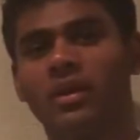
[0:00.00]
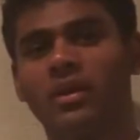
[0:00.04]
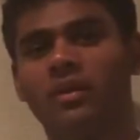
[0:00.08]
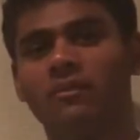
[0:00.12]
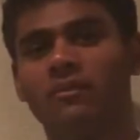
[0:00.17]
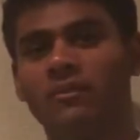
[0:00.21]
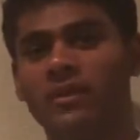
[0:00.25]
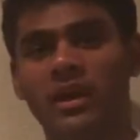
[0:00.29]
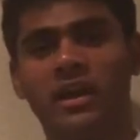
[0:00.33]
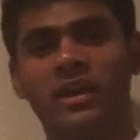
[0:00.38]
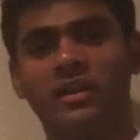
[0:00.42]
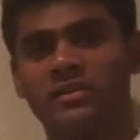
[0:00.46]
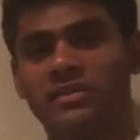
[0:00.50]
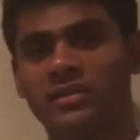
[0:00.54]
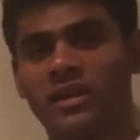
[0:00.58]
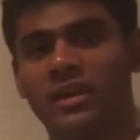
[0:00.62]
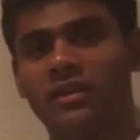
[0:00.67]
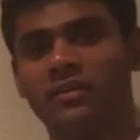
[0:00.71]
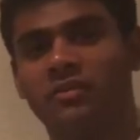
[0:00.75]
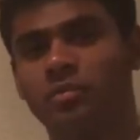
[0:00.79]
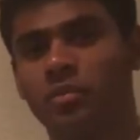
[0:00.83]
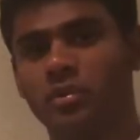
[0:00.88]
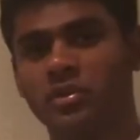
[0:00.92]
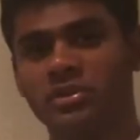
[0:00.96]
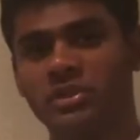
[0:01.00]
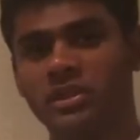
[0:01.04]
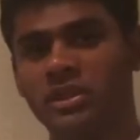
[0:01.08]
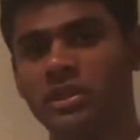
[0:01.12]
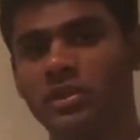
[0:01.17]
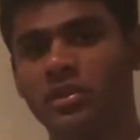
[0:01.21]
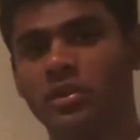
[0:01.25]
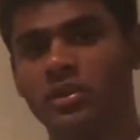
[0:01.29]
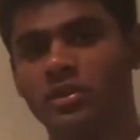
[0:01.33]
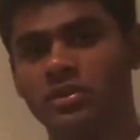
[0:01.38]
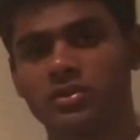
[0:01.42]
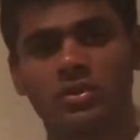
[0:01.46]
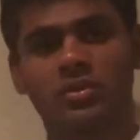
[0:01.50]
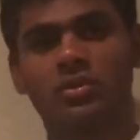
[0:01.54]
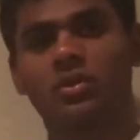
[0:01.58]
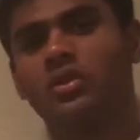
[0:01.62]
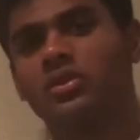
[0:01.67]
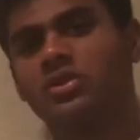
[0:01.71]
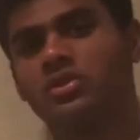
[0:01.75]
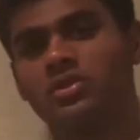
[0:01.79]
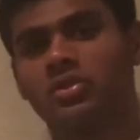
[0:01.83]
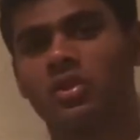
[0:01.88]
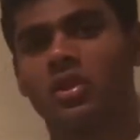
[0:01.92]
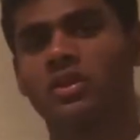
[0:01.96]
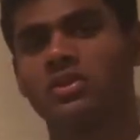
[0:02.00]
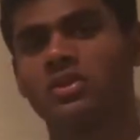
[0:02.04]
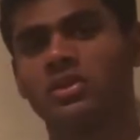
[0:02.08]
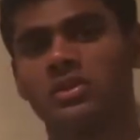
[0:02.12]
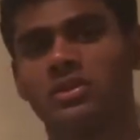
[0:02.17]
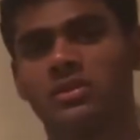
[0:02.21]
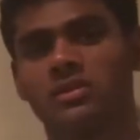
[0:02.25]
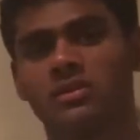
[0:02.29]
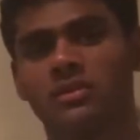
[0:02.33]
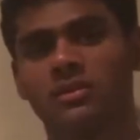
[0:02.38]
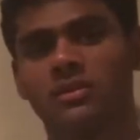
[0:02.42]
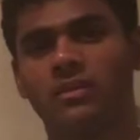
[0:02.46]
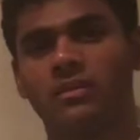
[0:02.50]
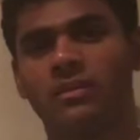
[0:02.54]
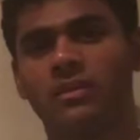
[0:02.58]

via a set of procedures or instructions.